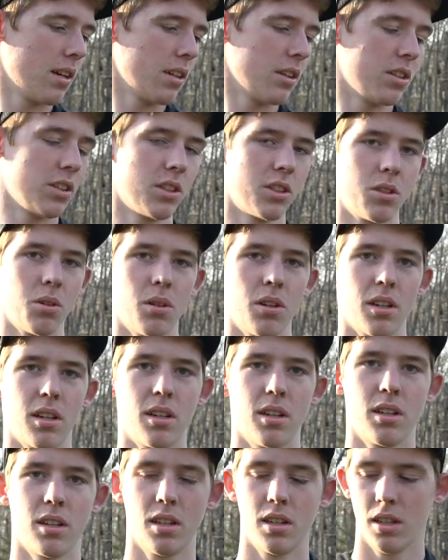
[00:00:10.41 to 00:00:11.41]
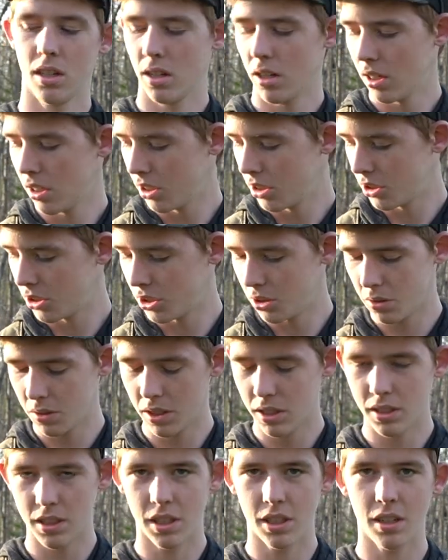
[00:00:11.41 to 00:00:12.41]
Just sort of shooting
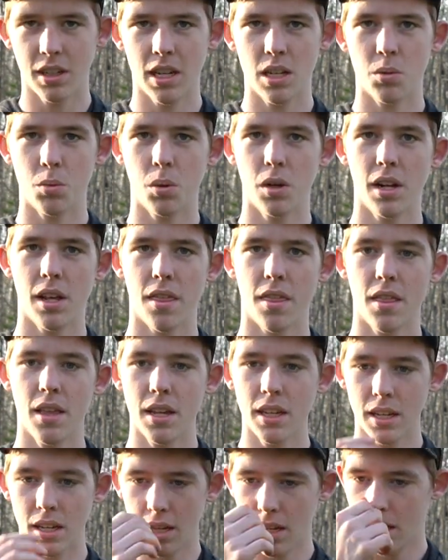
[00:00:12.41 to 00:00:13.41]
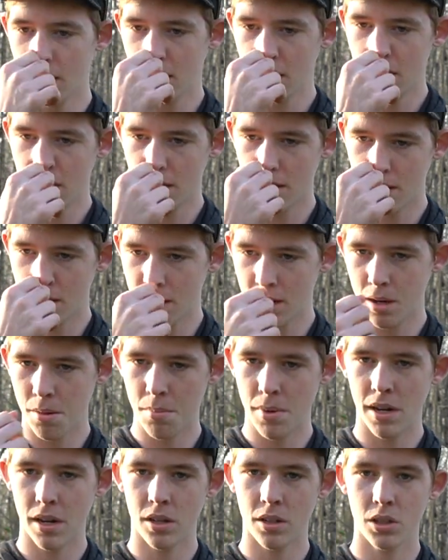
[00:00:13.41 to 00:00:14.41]
it, tell you guys what I think.
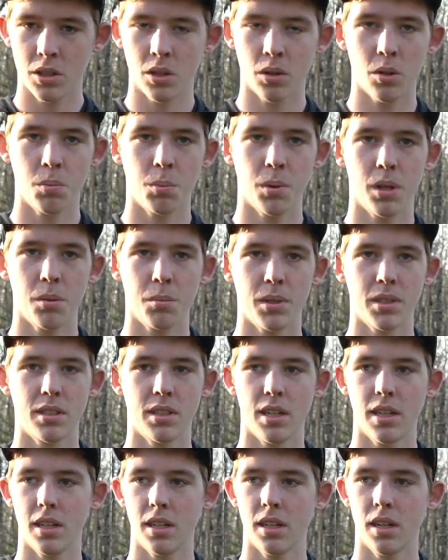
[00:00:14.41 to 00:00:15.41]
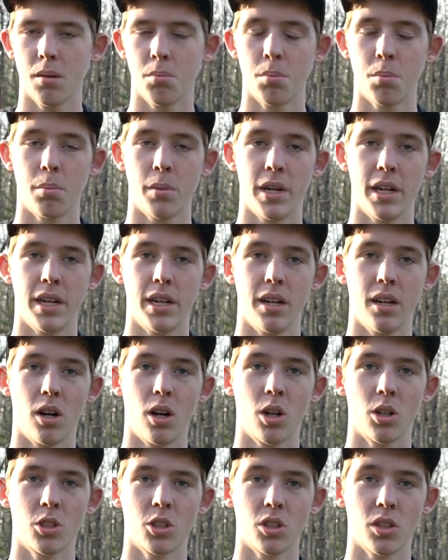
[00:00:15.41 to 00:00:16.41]
I also am going to be setting up my
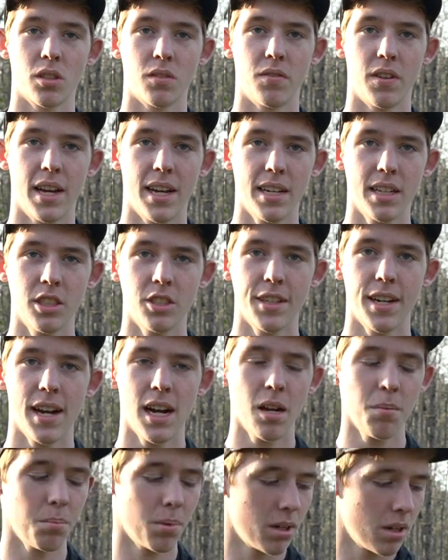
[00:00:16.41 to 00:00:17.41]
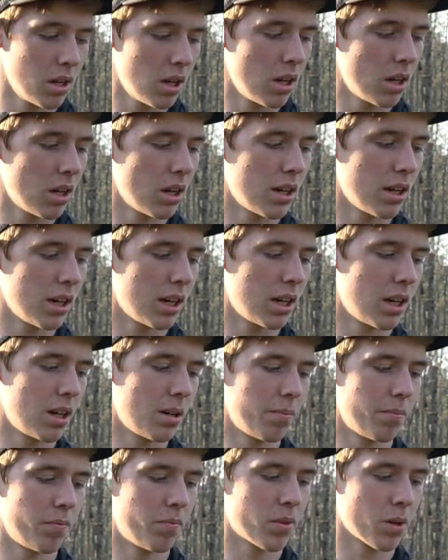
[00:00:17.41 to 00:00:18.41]
Archer's Advantage app
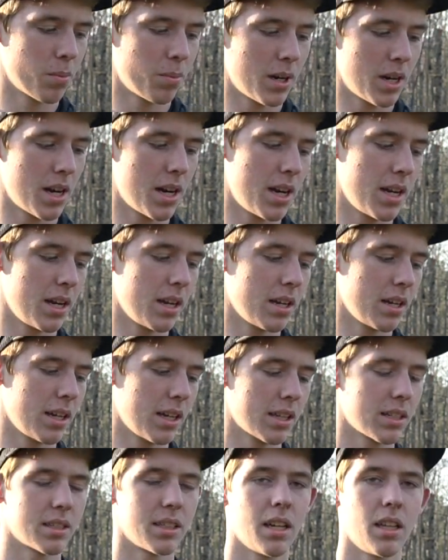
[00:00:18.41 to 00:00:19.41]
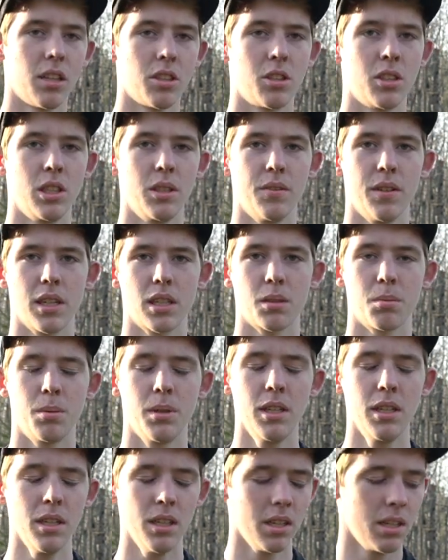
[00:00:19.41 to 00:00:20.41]
for my Excel Achieve
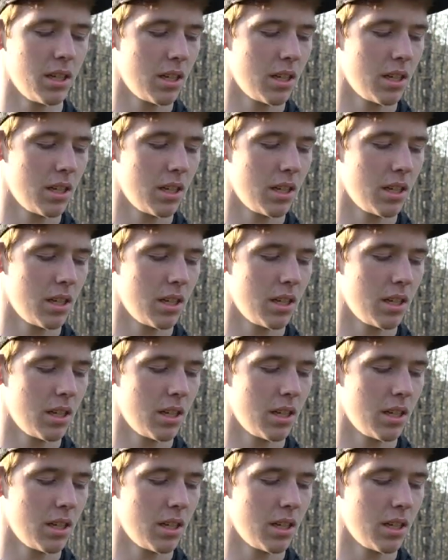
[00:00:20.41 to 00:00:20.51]
XP.